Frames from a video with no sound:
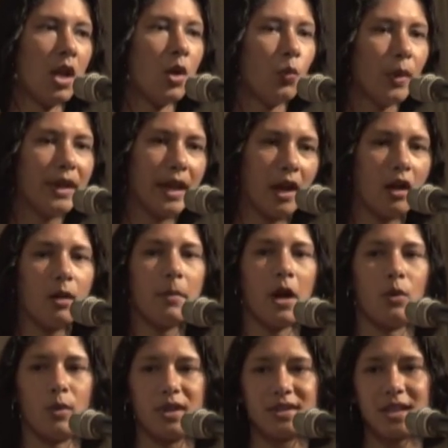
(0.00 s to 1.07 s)
We care
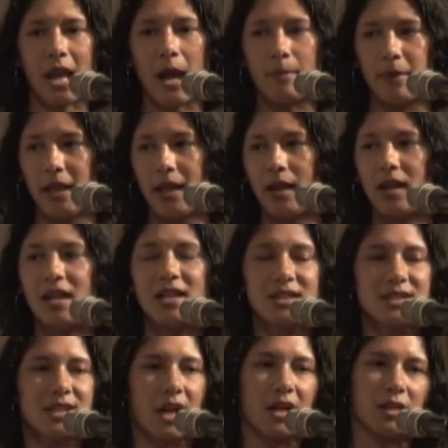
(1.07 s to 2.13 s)
about what is happening
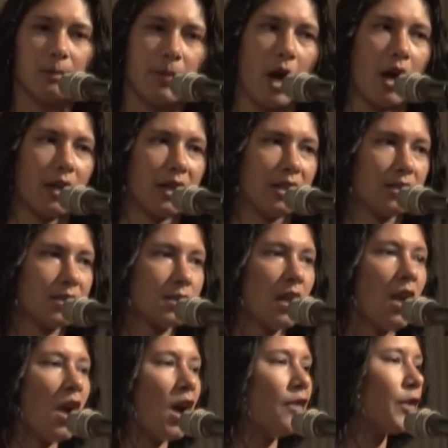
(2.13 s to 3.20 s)
inside the bodies
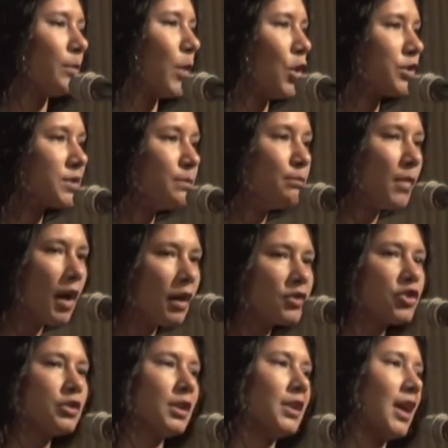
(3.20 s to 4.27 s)
of our most
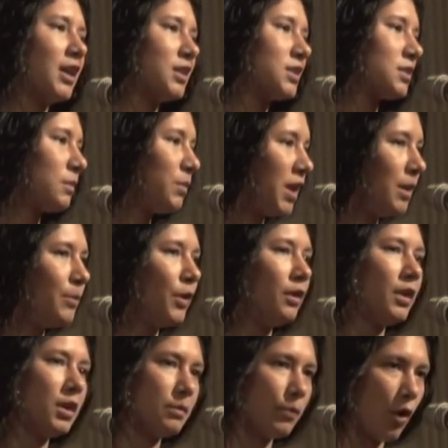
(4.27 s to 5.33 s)
marginalized people
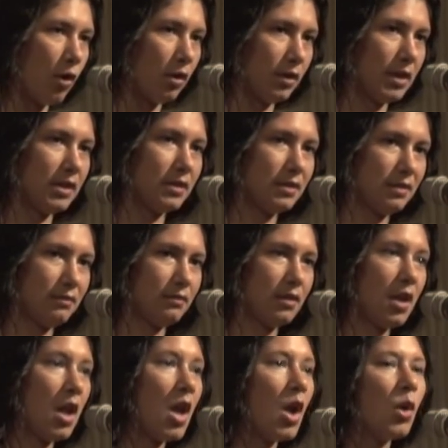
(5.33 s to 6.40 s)
in Portland.
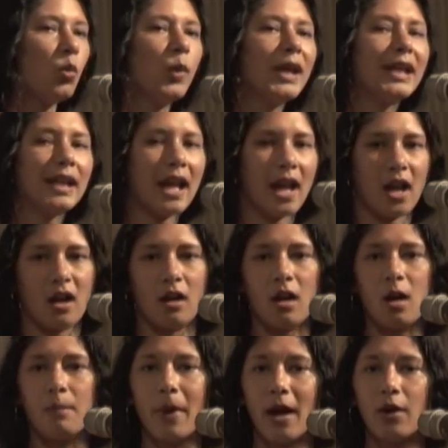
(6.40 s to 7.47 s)
We care
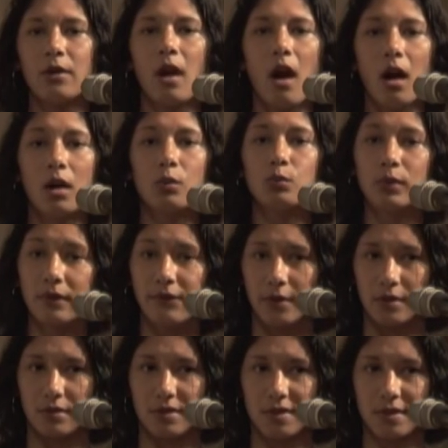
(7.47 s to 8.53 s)
about our
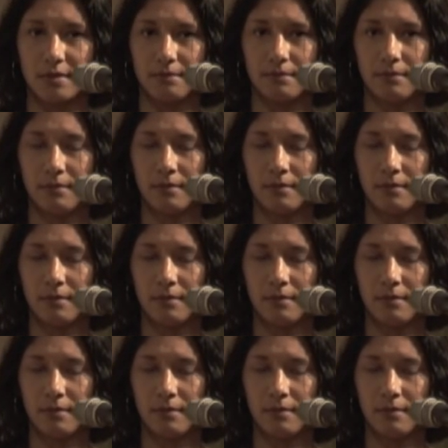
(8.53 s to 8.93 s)
rivers.